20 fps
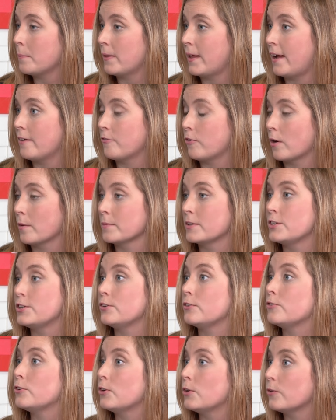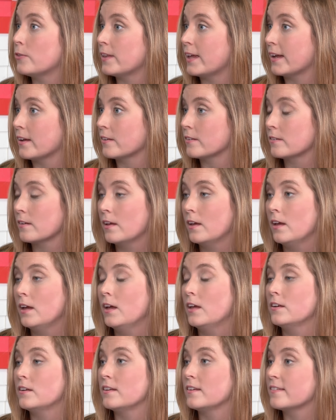platform to do two things:
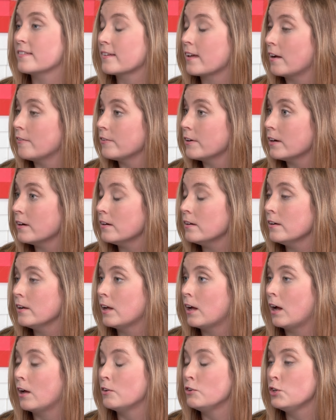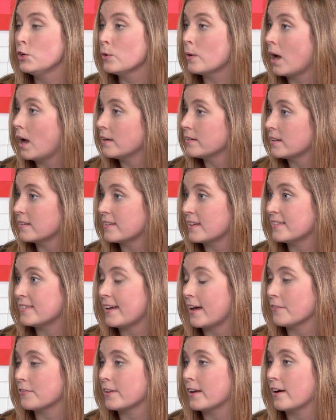to discover new content that's
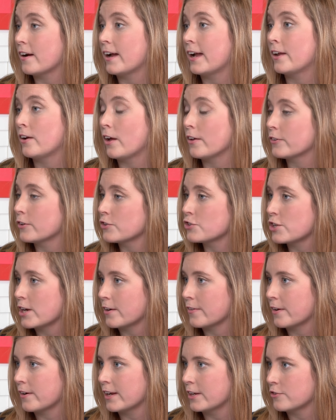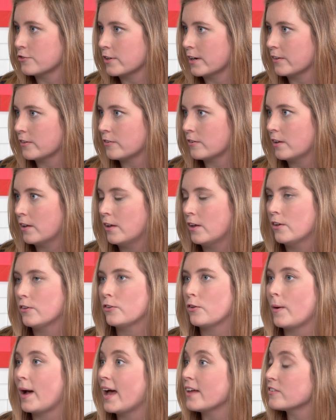out there and also share their interests.
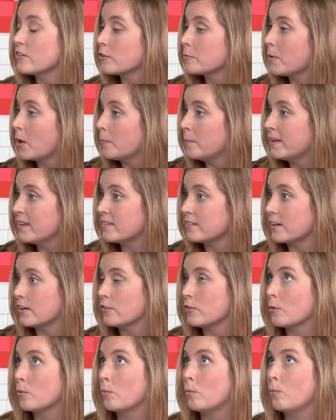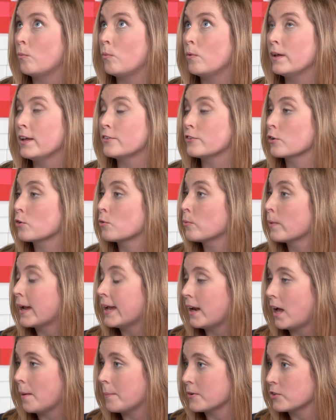So as a small business, it's a
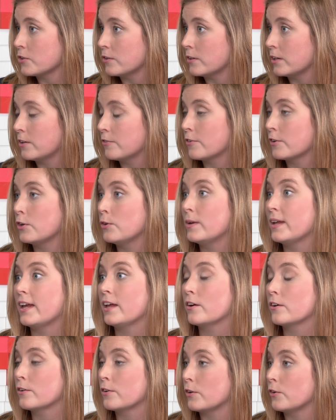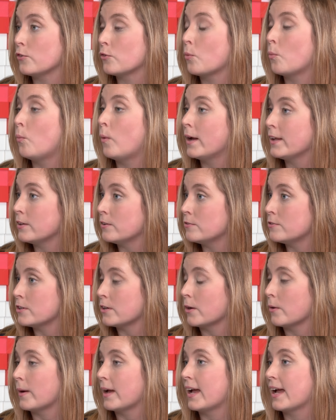great opportunity for you to introduce what you
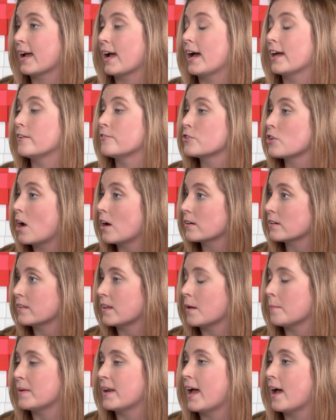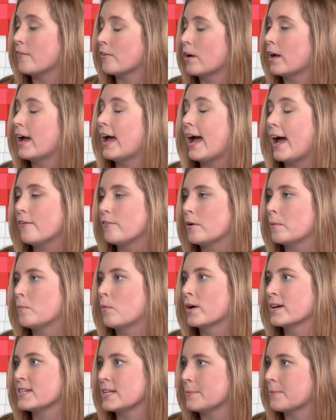do and kind of talk to them and have a
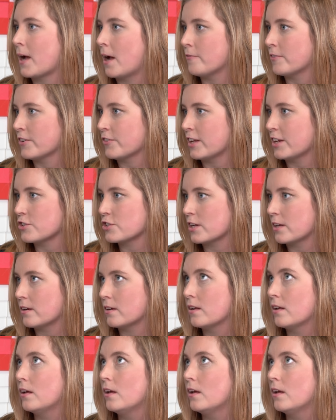more deep conversation.